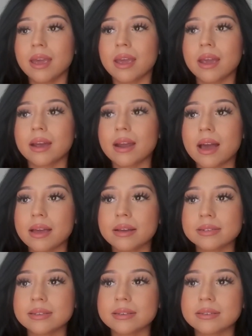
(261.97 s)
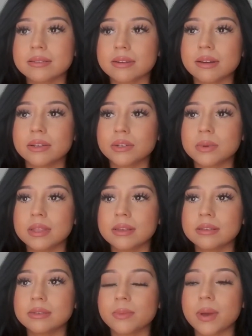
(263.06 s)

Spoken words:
And I actually started doing this,